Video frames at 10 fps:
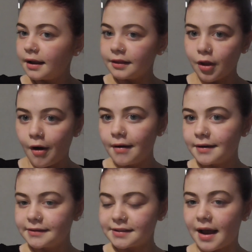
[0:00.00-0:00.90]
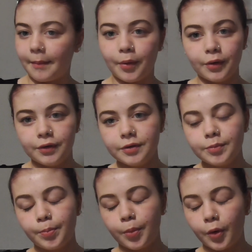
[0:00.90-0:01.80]
a lot has
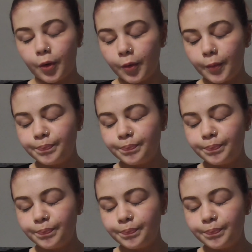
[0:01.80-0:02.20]
happened but